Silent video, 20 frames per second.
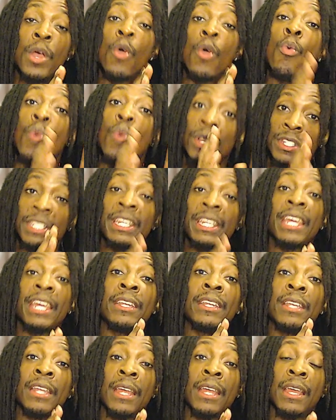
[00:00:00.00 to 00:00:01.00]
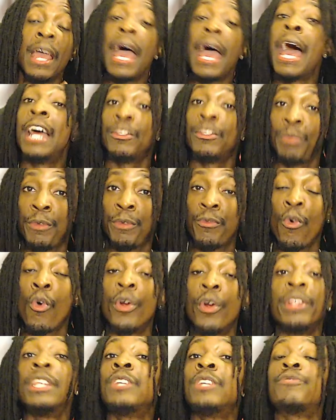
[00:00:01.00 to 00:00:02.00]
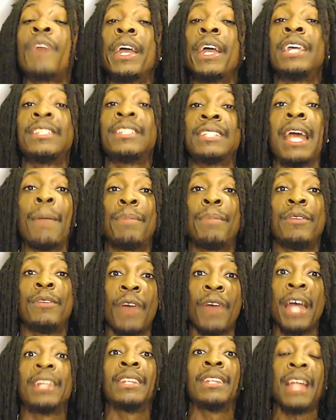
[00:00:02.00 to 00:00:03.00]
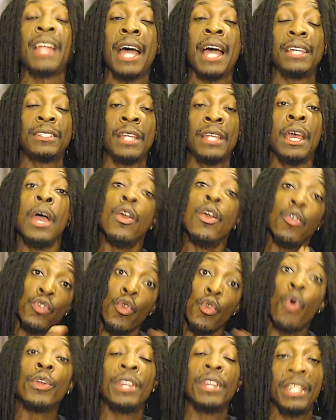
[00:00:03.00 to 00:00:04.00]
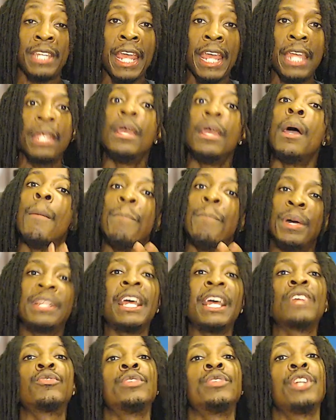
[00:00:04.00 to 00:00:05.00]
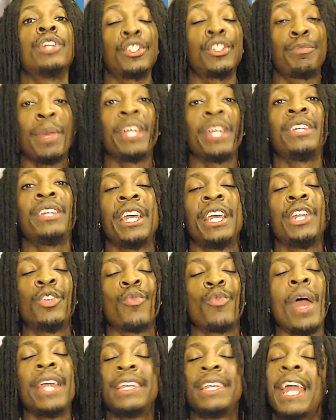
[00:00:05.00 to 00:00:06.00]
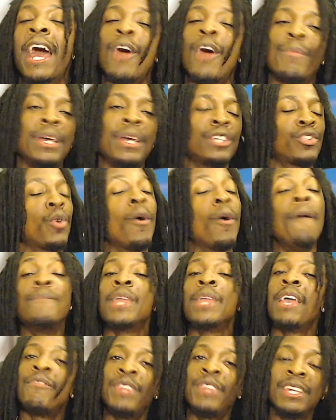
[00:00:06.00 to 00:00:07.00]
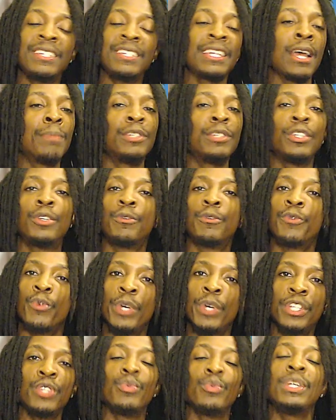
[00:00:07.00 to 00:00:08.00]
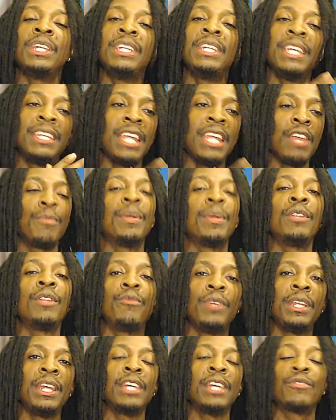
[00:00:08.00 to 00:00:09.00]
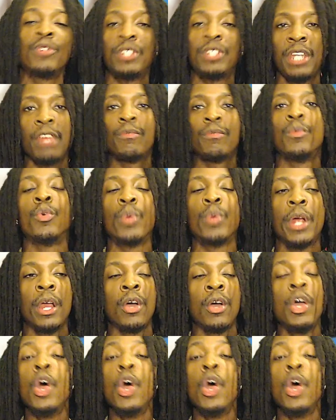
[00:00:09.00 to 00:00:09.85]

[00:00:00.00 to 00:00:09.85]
once again, as before, this fight has not been finalized, nor the date, but that's what they're speculating right now, man. So if this comes into fruition, we can get David Benavidez versus David Morrell